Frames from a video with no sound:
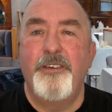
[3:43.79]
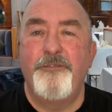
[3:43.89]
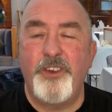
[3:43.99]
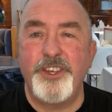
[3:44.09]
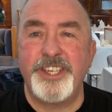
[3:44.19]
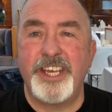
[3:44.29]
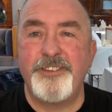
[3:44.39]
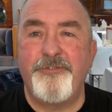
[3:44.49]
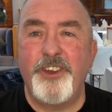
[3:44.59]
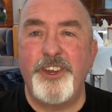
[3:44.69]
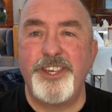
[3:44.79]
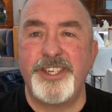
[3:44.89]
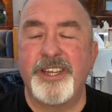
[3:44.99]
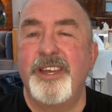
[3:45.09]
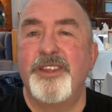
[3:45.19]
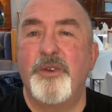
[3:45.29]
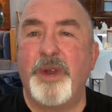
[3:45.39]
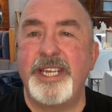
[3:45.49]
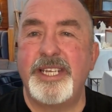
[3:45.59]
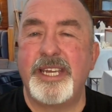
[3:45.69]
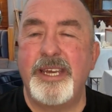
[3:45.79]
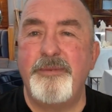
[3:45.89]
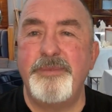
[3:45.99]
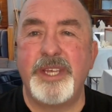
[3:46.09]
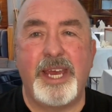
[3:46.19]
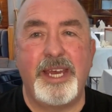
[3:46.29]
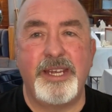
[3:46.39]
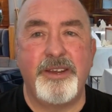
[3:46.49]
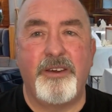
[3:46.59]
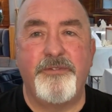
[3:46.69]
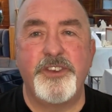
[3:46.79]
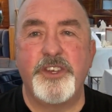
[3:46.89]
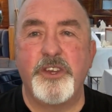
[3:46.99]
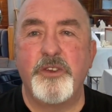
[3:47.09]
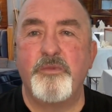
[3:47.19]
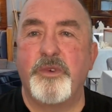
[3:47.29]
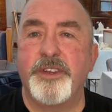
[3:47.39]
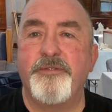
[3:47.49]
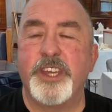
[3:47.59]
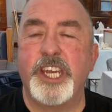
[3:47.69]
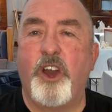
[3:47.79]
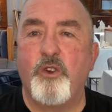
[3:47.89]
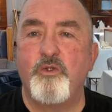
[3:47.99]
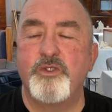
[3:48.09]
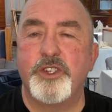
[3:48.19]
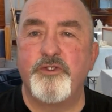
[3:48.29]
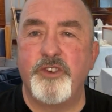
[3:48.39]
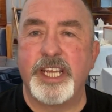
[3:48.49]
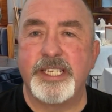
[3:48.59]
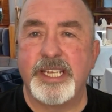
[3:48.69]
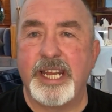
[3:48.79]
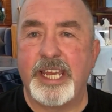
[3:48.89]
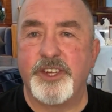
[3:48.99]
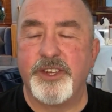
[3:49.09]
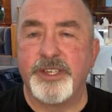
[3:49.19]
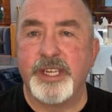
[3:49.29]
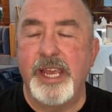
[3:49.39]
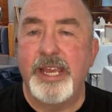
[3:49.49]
First things first, the waiter comes and offers you one of the cold drink selections.